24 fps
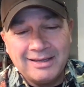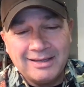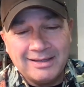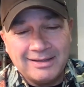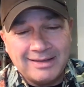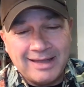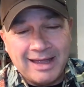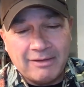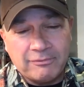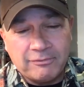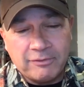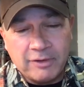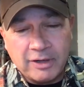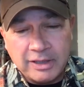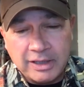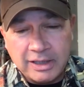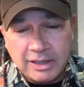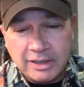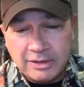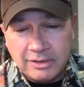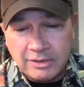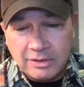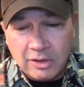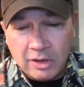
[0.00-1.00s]
that front
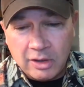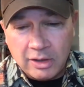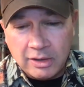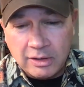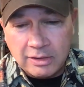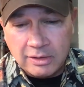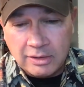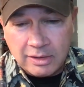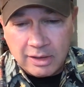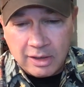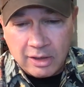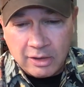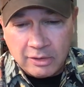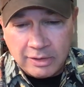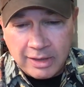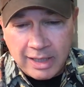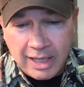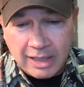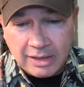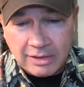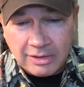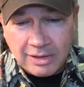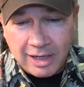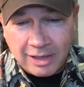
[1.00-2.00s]
end on on
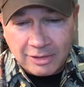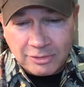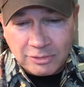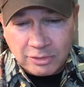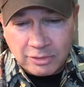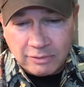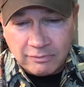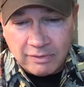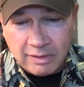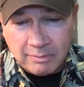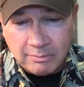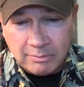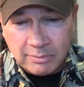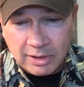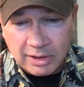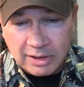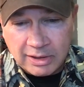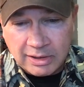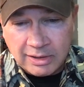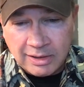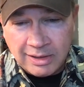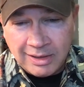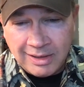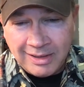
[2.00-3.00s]
that doctrine of
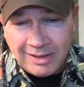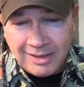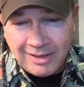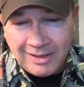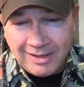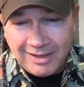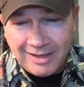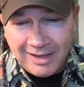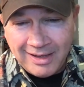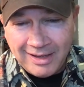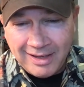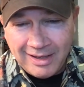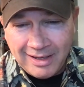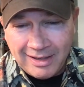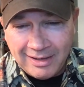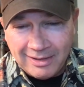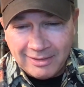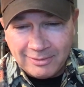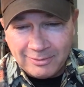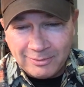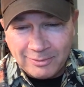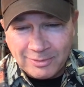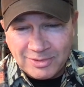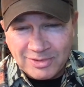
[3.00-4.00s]
humbling
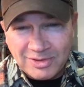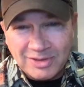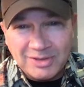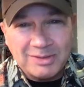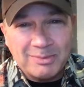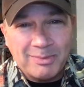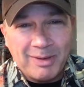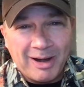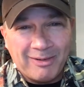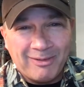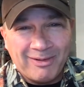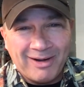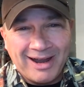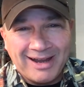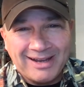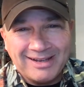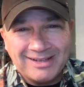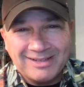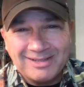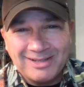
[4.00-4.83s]
uh, was just about right.